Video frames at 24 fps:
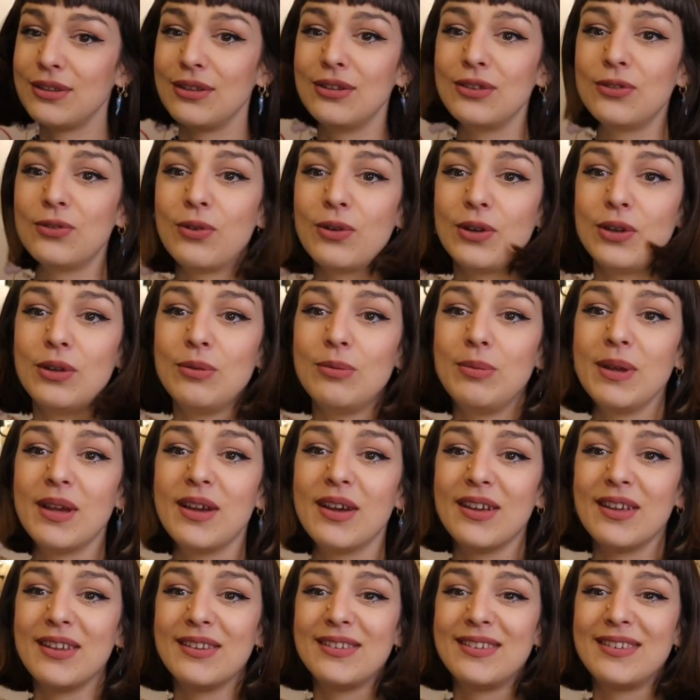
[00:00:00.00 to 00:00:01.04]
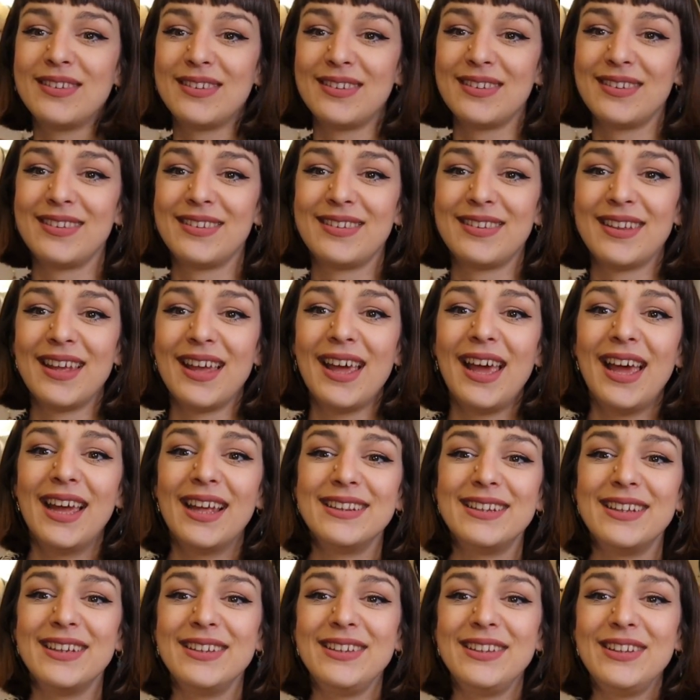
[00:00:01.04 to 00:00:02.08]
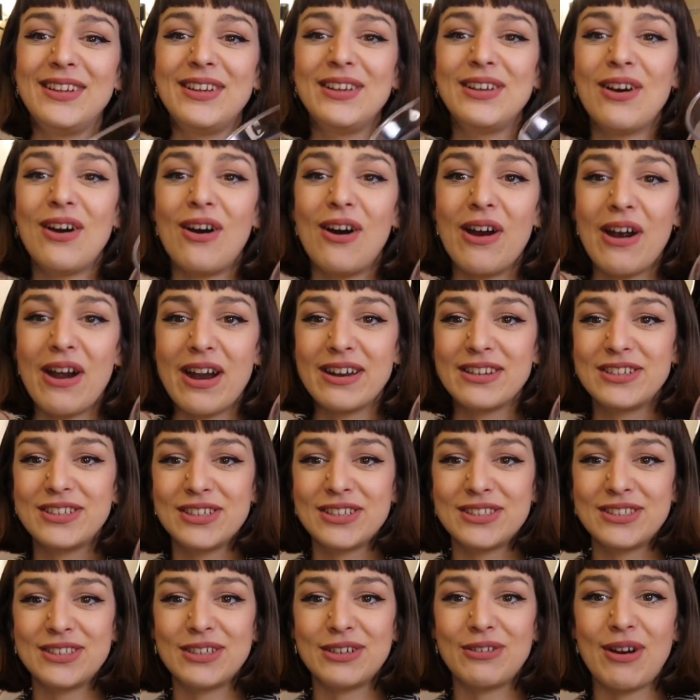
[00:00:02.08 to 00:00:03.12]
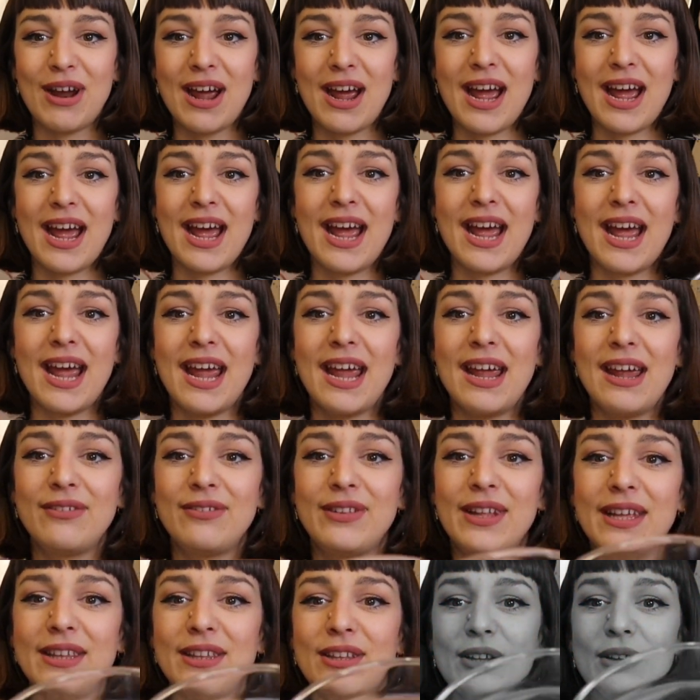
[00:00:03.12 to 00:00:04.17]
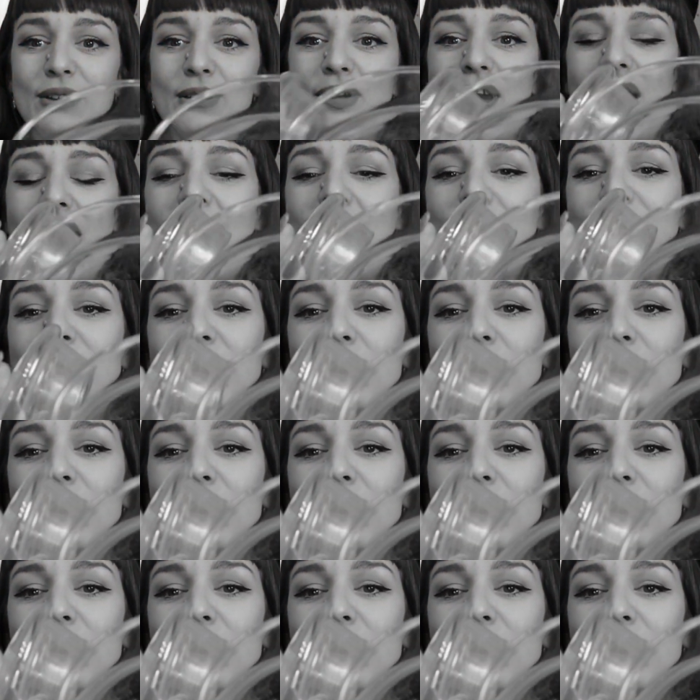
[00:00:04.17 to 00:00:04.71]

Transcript: news for you because the new hearts just arrived and you have